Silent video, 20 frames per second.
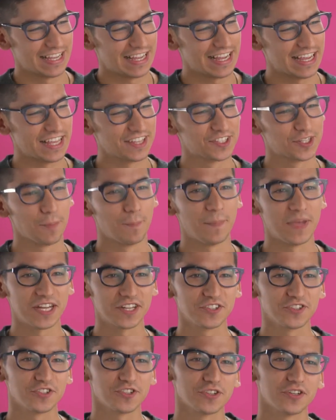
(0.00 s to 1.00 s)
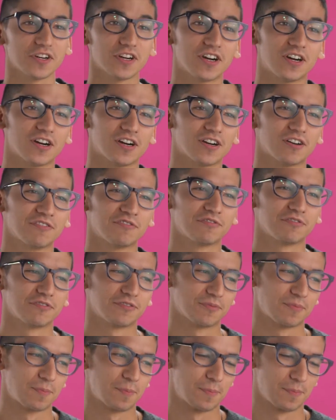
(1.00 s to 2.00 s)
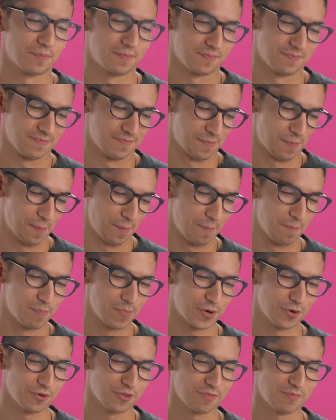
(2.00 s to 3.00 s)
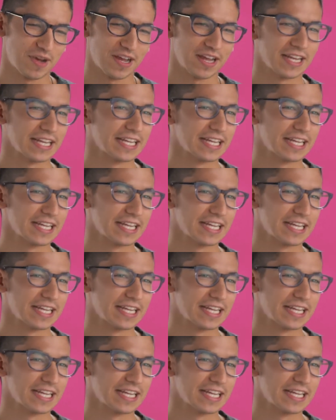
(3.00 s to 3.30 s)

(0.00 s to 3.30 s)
it's a mixture of both my